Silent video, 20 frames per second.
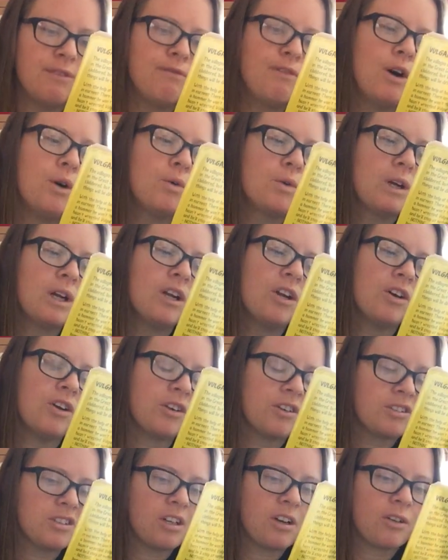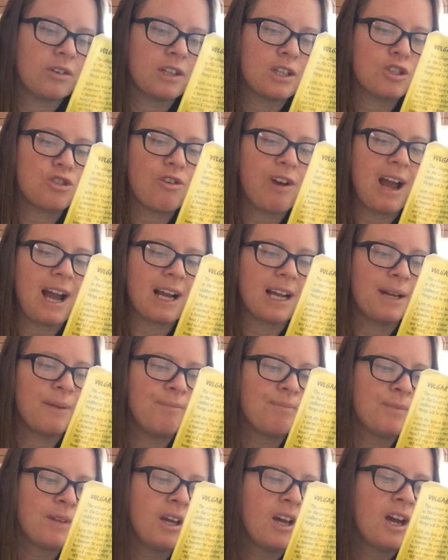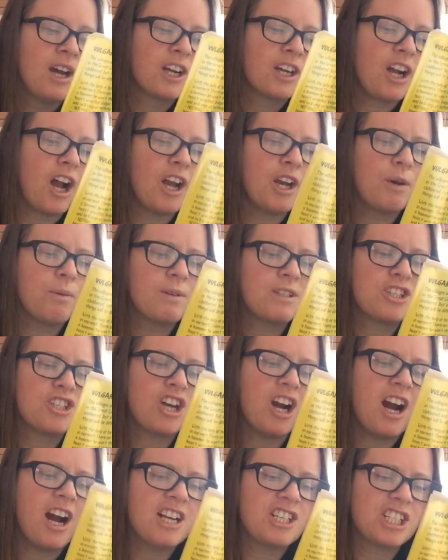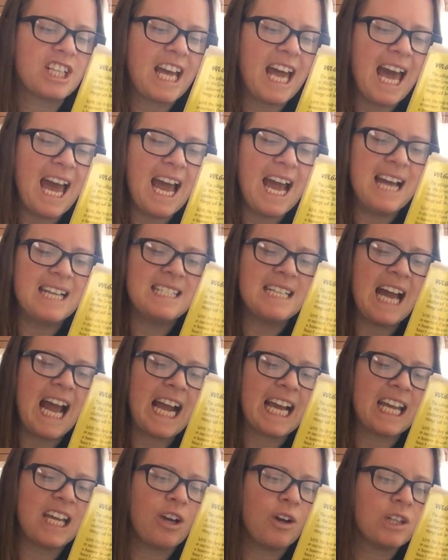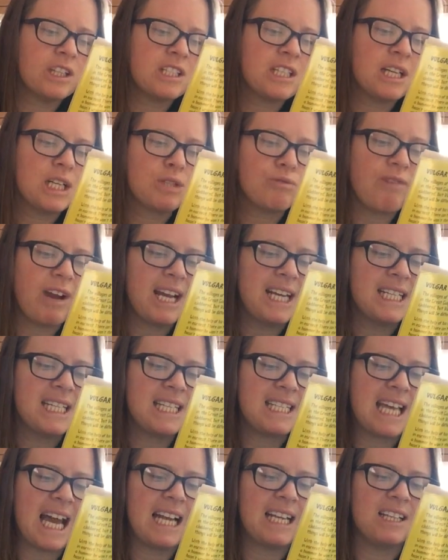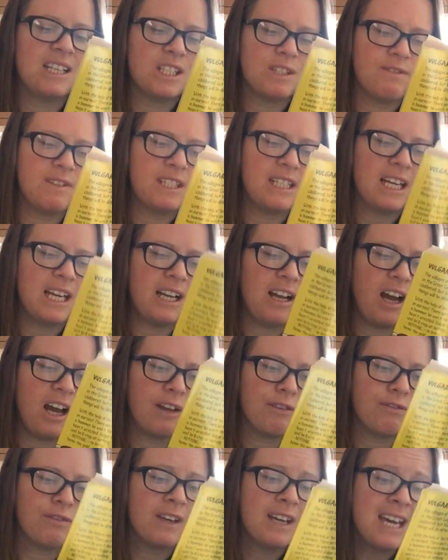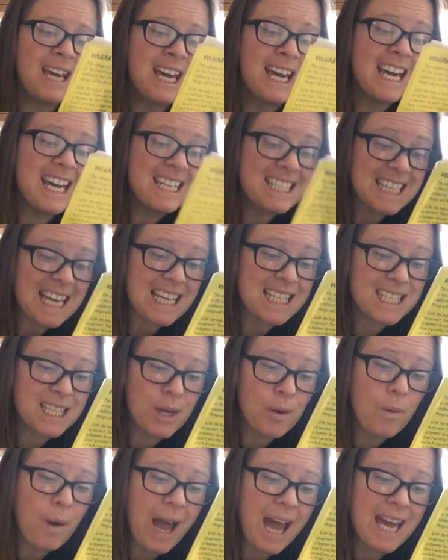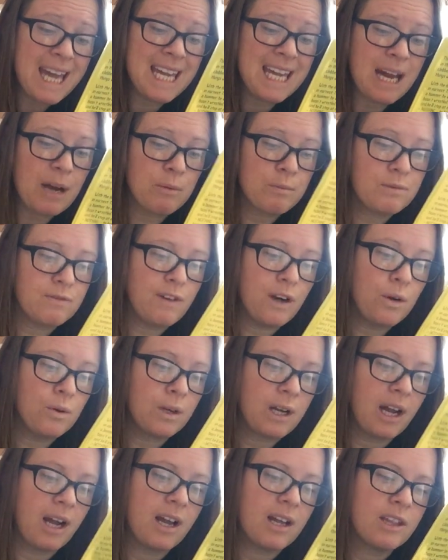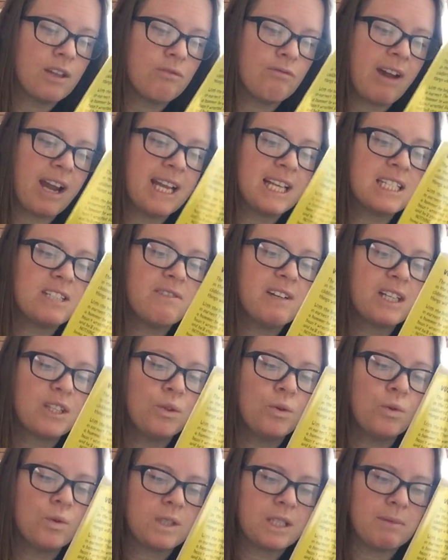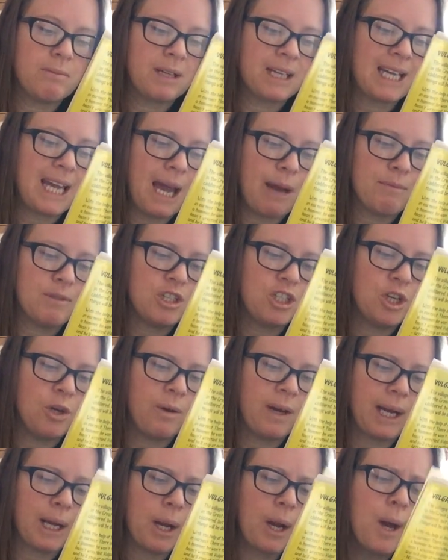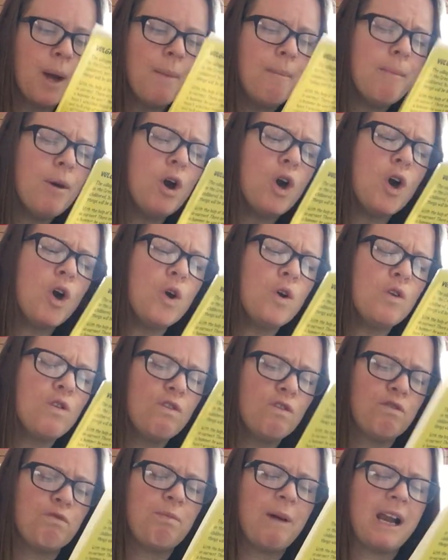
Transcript: Vulgar looked along the track. Gunnar was charging ahead, hanging on to his reindeer's antlers for dear life. "He's getting away," yelped Vulgar. The reindeer ignored him and kept chewing. "Move!"